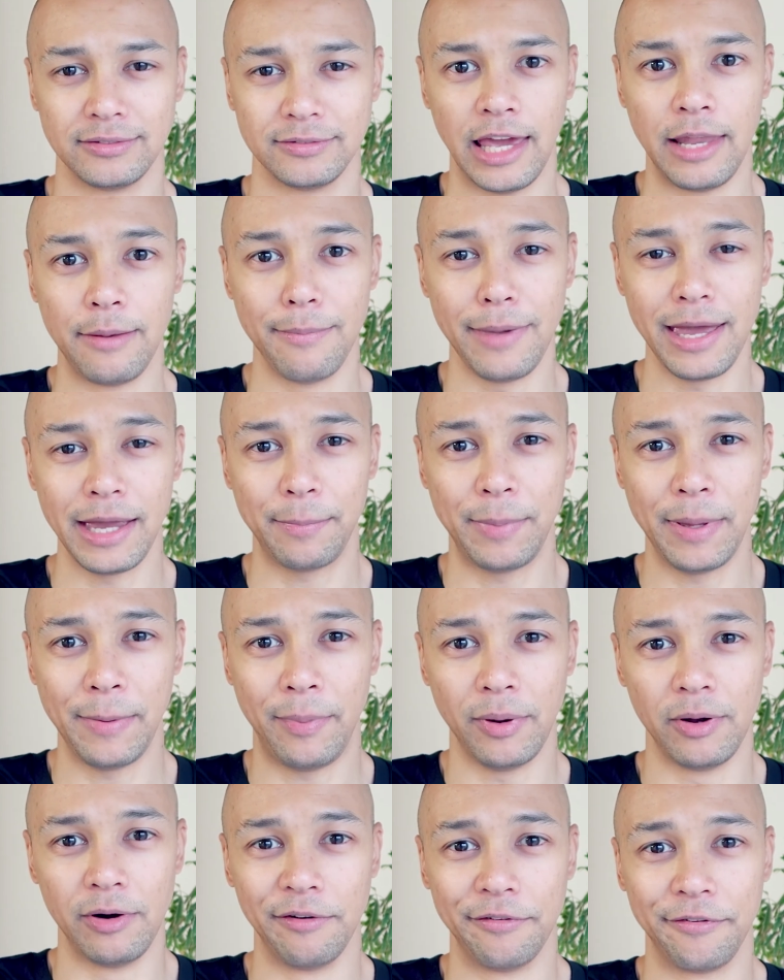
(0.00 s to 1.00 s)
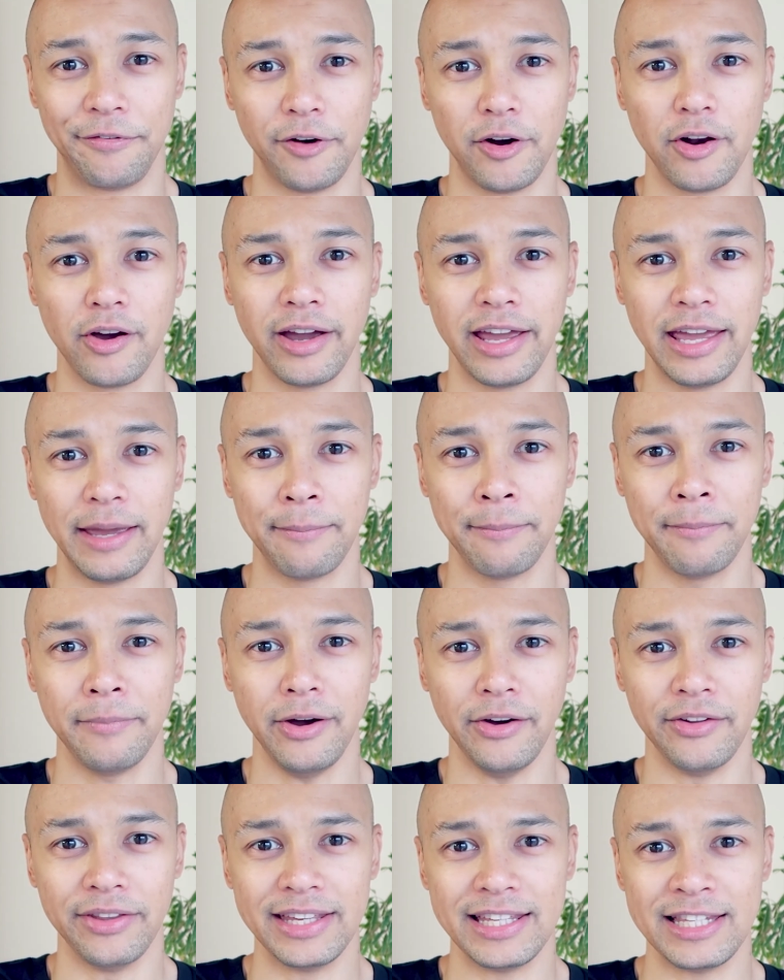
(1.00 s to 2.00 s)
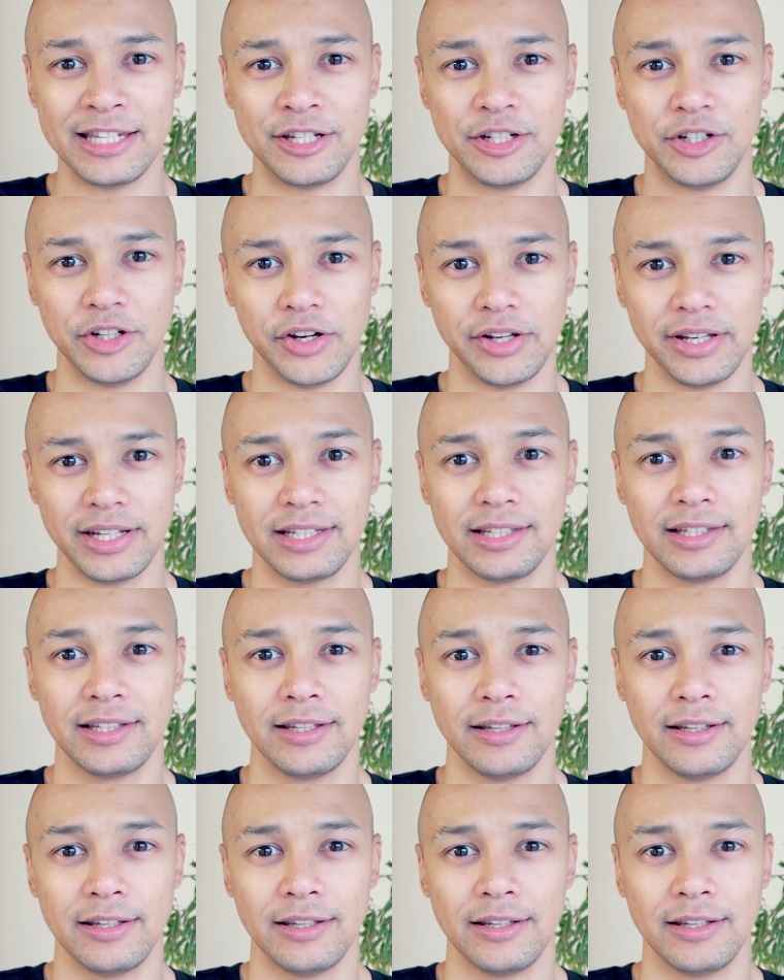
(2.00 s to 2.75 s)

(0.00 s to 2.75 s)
and make people follow him on his journey.